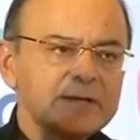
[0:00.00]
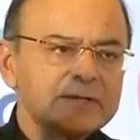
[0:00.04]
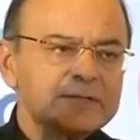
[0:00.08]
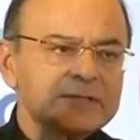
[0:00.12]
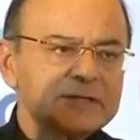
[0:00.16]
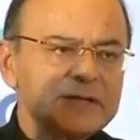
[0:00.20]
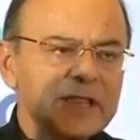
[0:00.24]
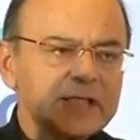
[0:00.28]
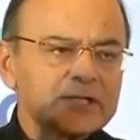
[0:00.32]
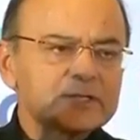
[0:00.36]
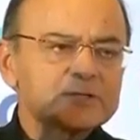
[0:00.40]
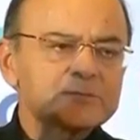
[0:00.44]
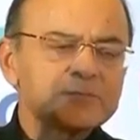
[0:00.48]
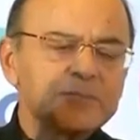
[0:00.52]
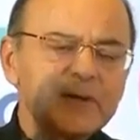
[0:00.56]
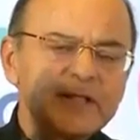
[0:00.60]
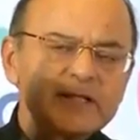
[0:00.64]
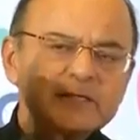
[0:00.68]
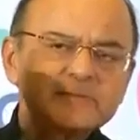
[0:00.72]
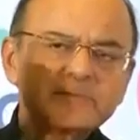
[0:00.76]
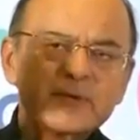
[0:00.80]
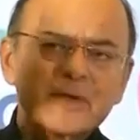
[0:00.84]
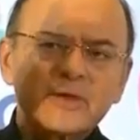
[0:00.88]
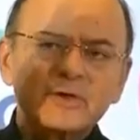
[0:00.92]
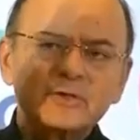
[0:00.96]
it takes
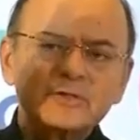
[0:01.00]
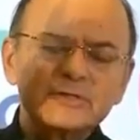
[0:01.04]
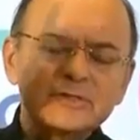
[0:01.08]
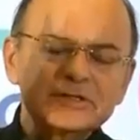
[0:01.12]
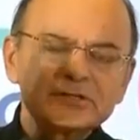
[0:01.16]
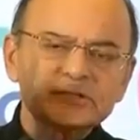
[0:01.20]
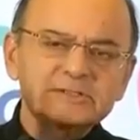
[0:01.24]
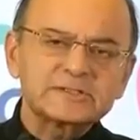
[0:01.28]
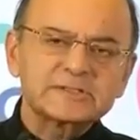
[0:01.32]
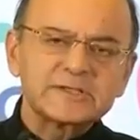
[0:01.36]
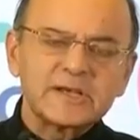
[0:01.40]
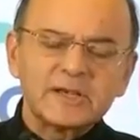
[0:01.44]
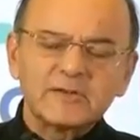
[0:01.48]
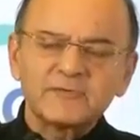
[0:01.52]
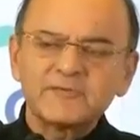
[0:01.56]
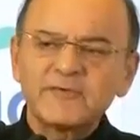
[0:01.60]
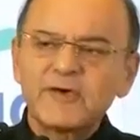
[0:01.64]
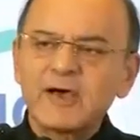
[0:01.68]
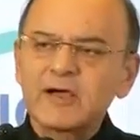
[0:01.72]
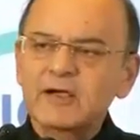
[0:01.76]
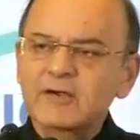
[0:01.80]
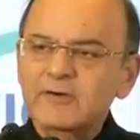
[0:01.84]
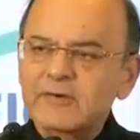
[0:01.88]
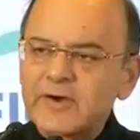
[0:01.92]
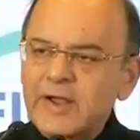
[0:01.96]
place, because it's still a
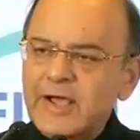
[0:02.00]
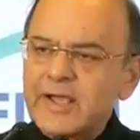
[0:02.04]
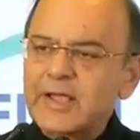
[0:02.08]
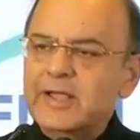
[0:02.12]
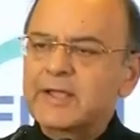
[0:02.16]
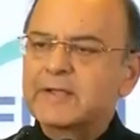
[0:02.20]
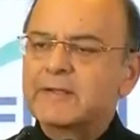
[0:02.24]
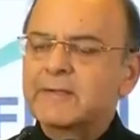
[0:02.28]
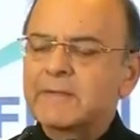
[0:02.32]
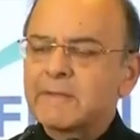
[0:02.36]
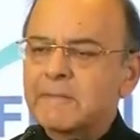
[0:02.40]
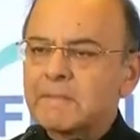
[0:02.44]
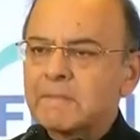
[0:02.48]
far cry,